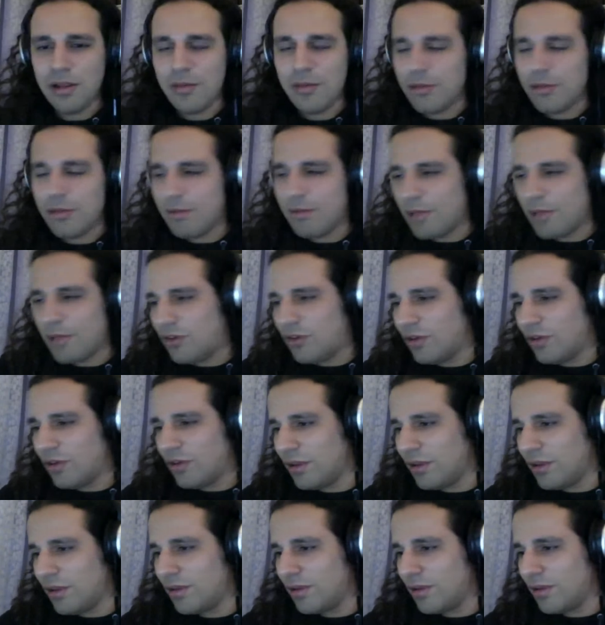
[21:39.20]

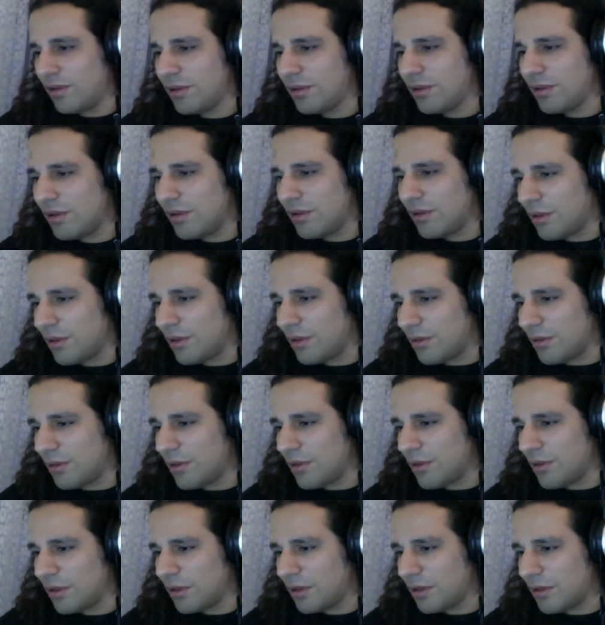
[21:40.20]
mentioning something
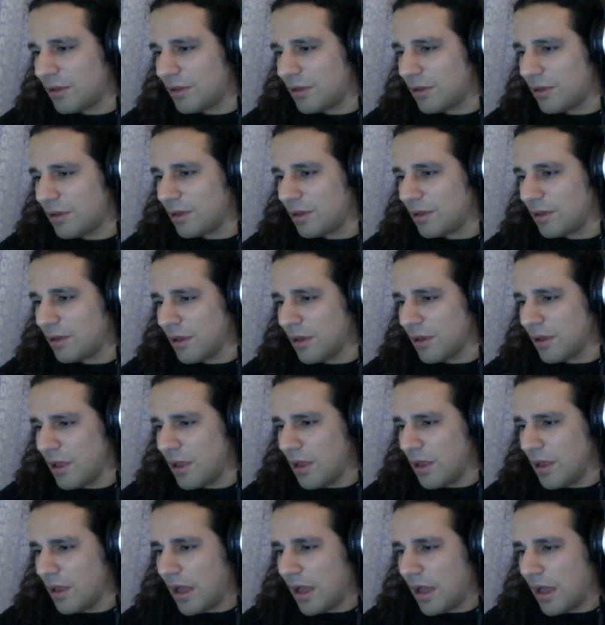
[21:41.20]
like this.
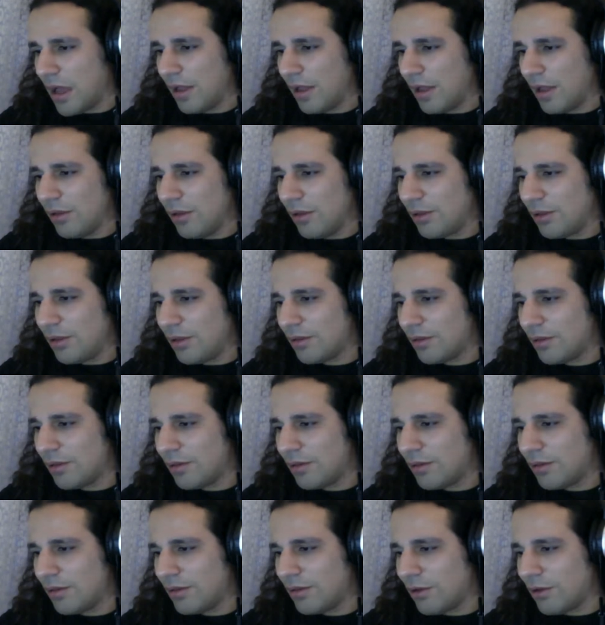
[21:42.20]
I used
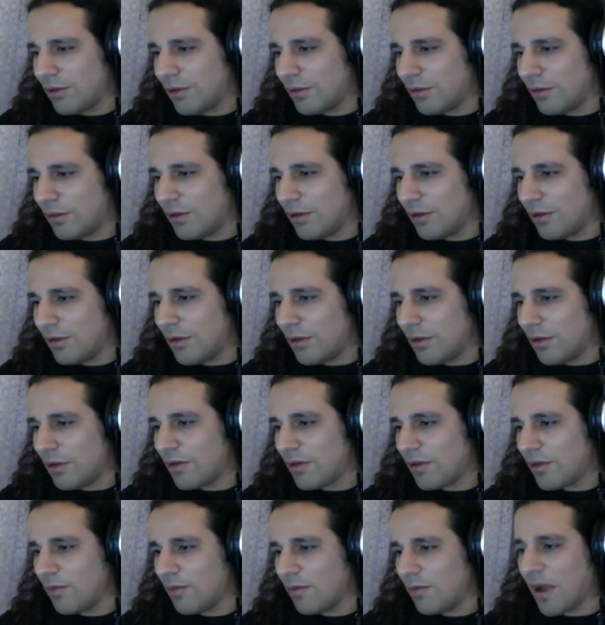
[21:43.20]
to use the
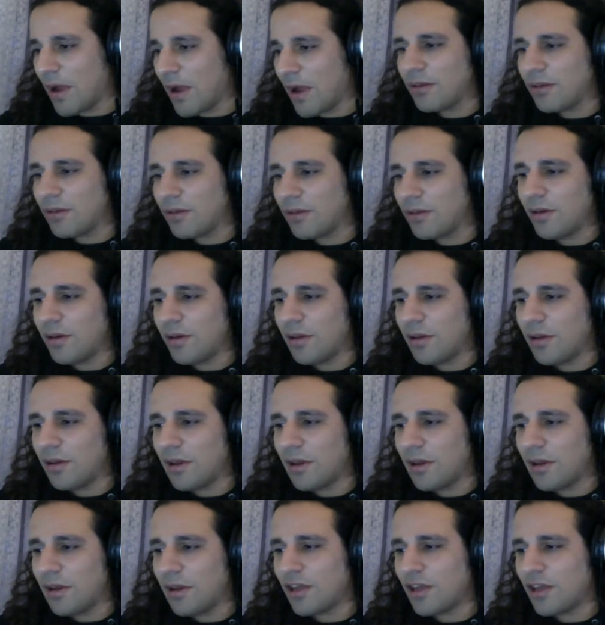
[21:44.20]
Observer Partner
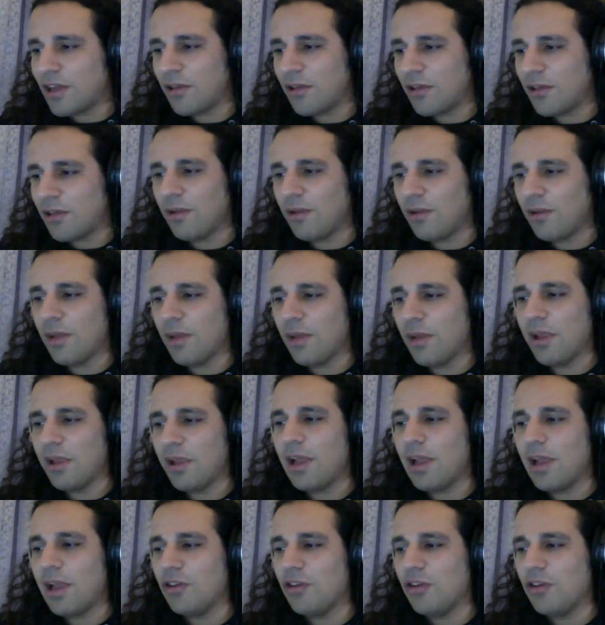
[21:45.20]
in a Java Swing
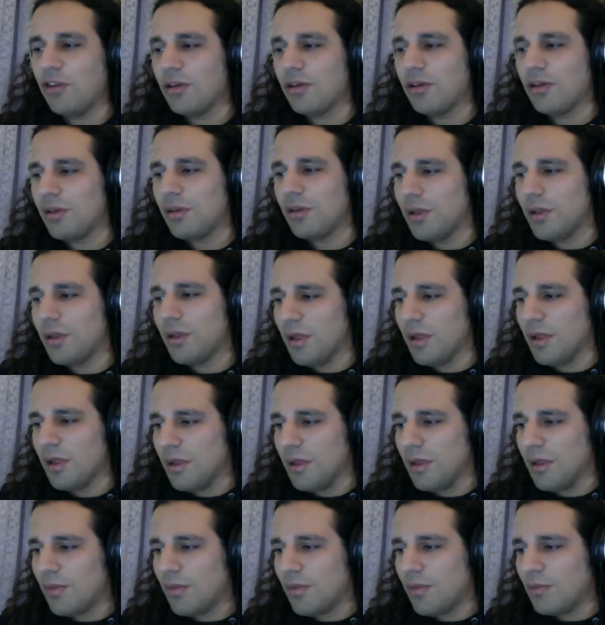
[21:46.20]
application,
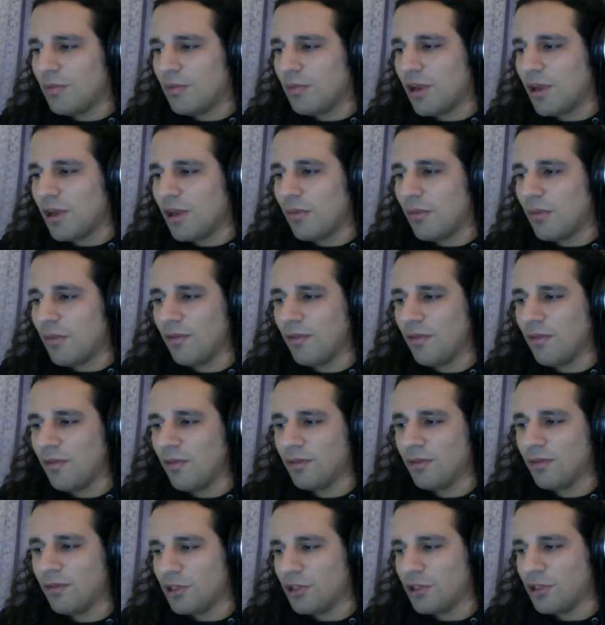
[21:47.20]
but when I
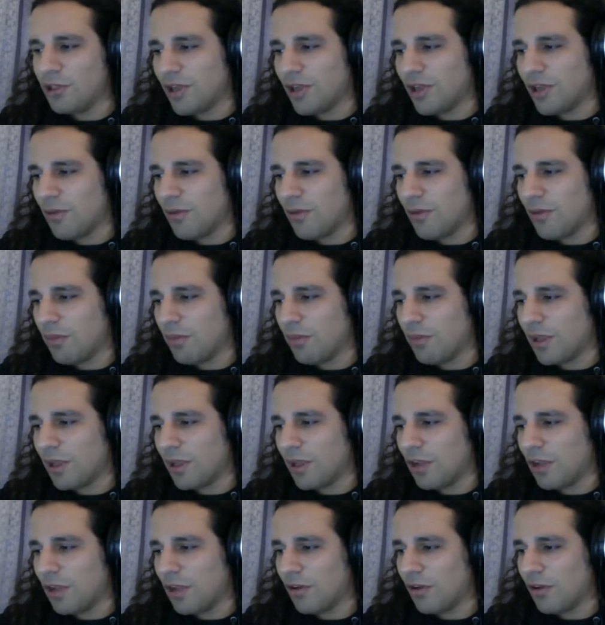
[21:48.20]
moved to a Java web
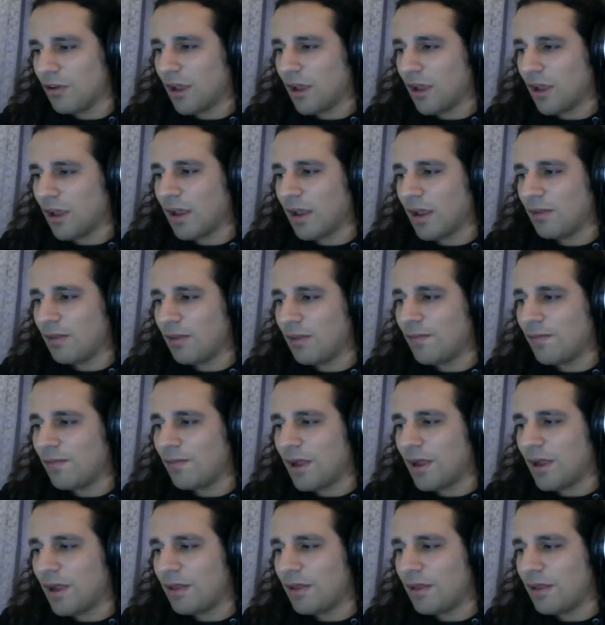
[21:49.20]
application, I can't
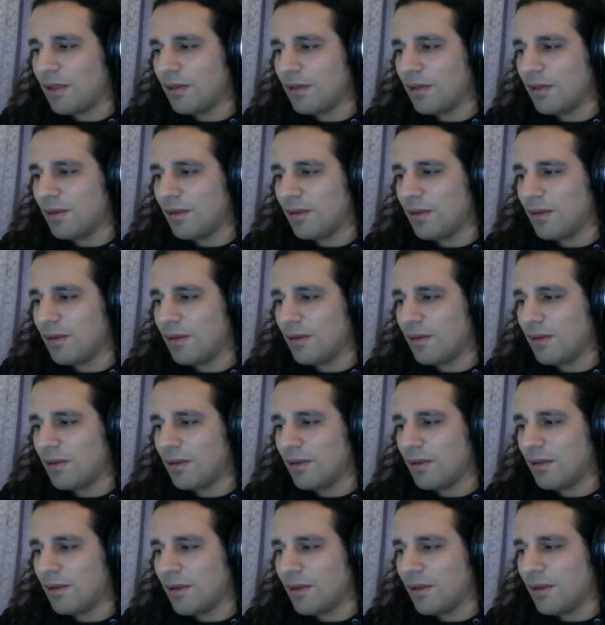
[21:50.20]
find
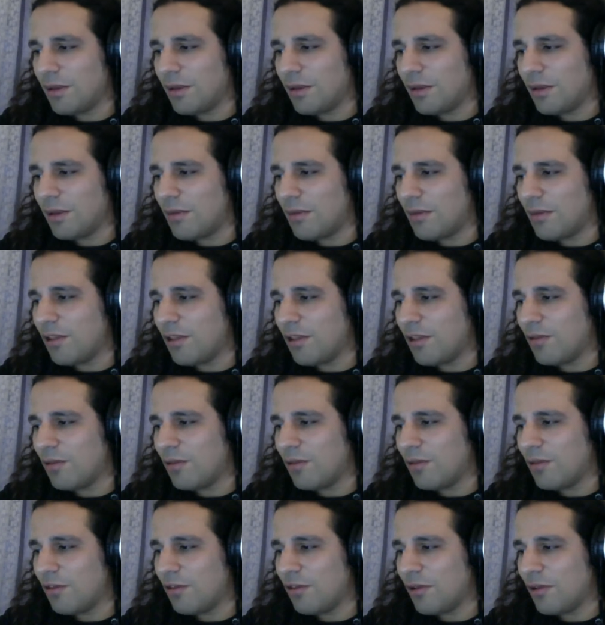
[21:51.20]
some
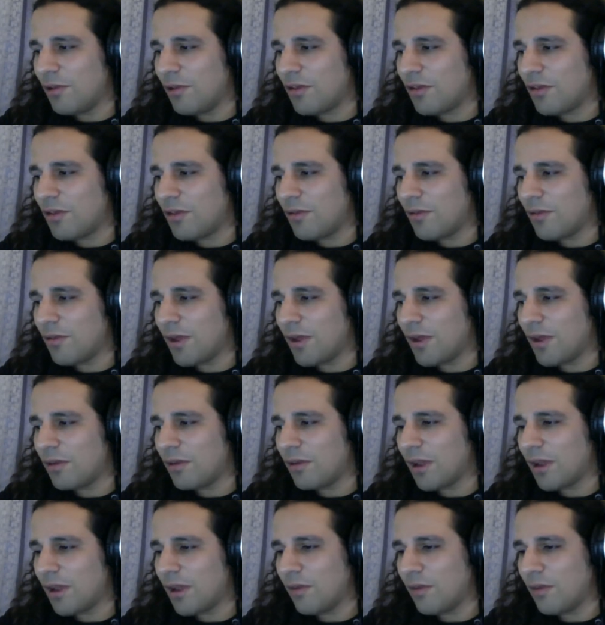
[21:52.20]
situations where the Observer
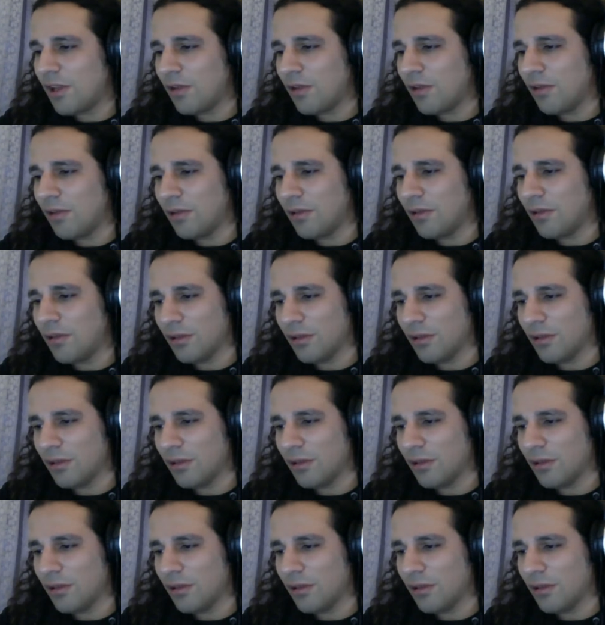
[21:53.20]
Pattern can be used.